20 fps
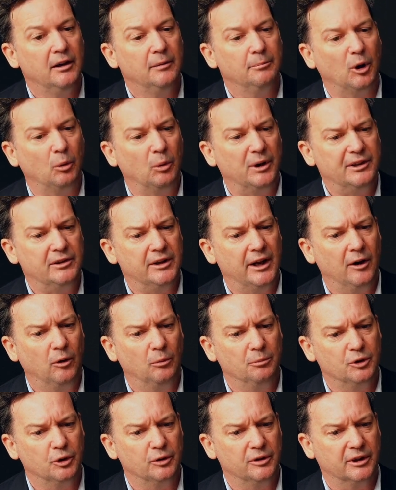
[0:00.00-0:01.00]
but we
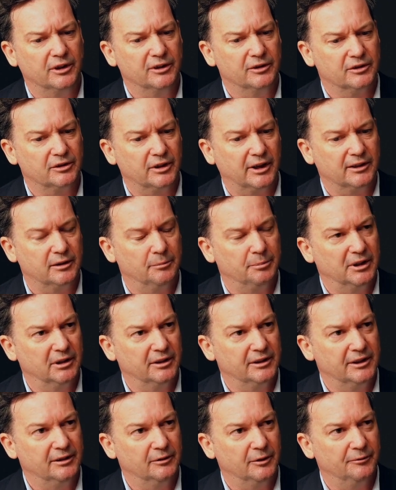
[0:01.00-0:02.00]
help do the
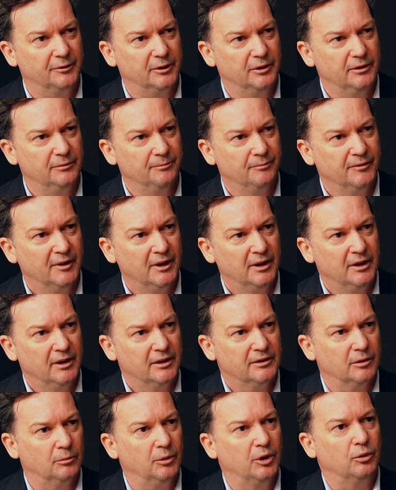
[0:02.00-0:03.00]
constructability review.
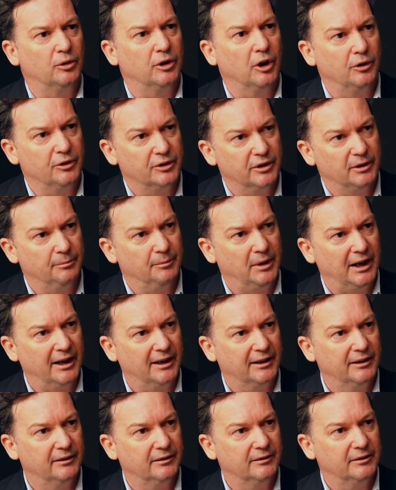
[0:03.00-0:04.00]
So we'll go to the
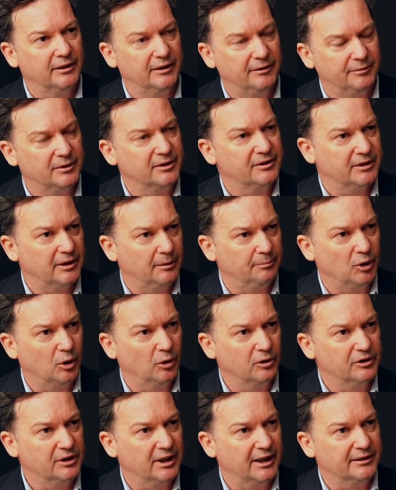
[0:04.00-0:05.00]
market. If it's
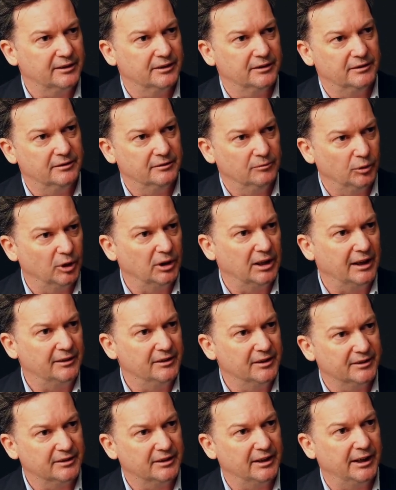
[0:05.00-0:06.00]
subcontracted, we'll
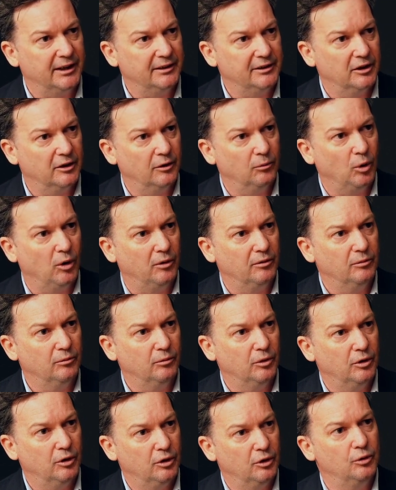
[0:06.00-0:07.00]
understand,
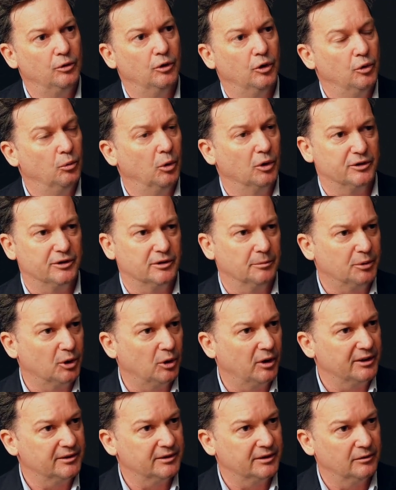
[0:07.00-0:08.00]
who wants to
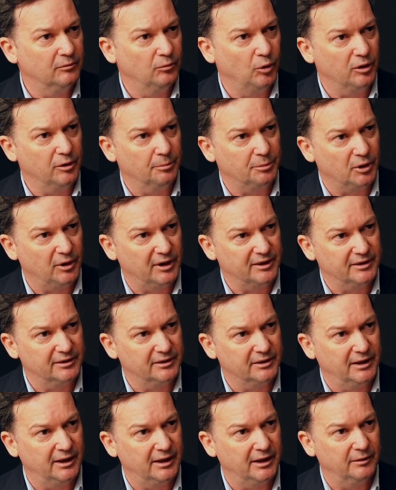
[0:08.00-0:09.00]
price it, what the
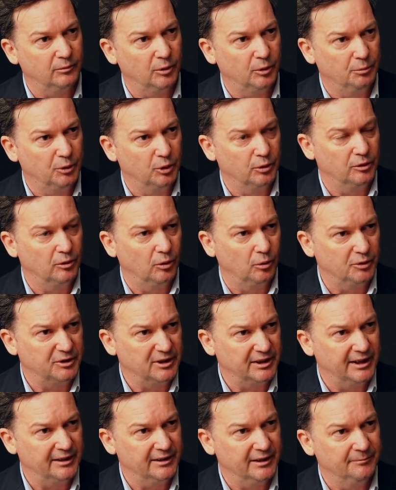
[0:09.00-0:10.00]
prices are. We'll put it all
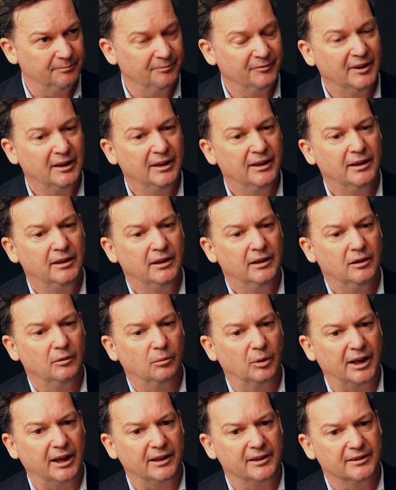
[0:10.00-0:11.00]
together.
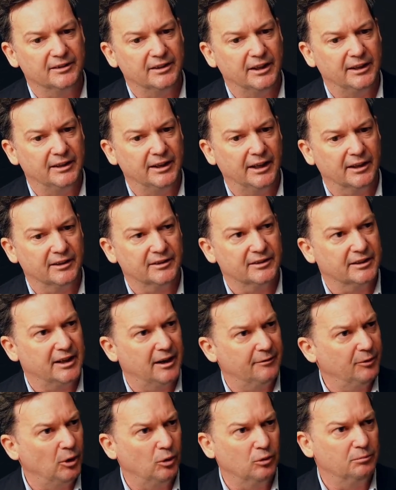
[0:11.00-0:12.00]
We understand how to
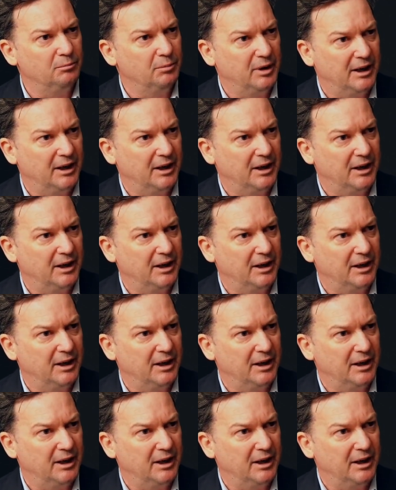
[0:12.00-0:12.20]
scaffold